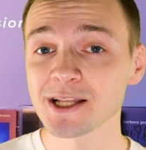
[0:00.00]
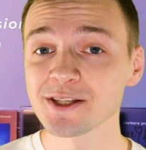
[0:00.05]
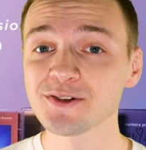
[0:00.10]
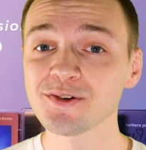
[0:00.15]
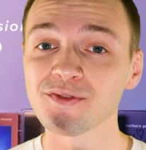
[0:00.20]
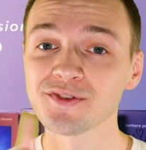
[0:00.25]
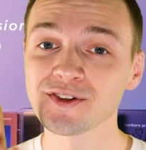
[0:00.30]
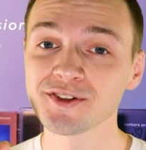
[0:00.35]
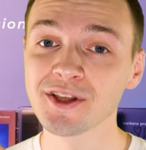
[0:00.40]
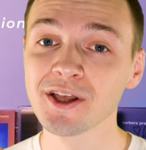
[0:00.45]
at
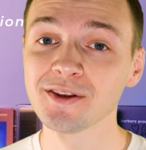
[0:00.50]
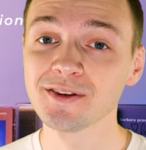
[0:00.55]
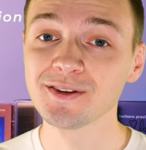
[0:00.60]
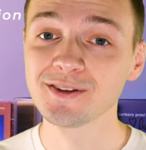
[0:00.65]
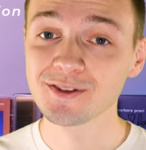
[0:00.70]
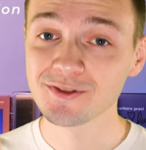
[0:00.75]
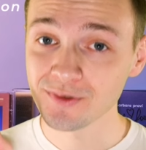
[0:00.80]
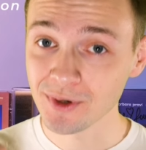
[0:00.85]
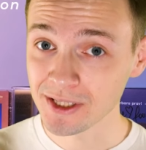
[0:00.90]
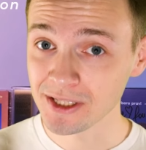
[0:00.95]

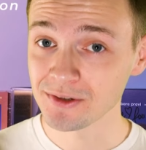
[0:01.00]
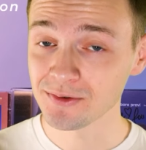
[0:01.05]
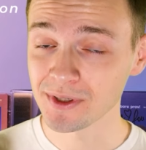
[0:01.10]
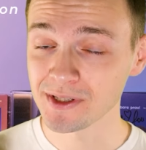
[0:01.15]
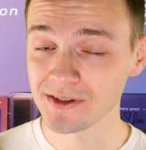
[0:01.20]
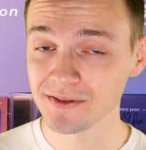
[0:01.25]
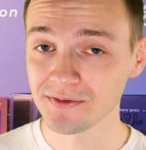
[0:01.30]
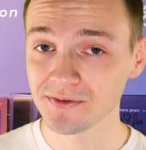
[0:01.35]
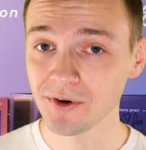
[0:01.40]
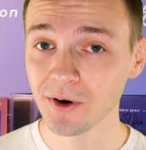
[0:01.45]
Eurovision
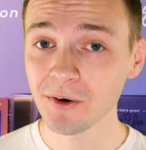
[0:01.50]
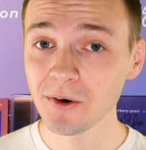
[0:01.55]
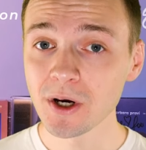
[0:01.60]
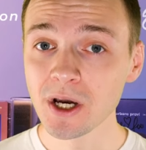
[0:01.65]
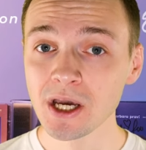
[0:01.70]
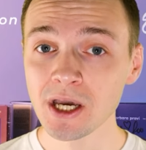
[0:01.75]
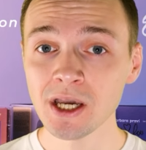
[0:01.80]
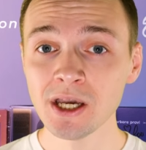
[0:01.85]
2024,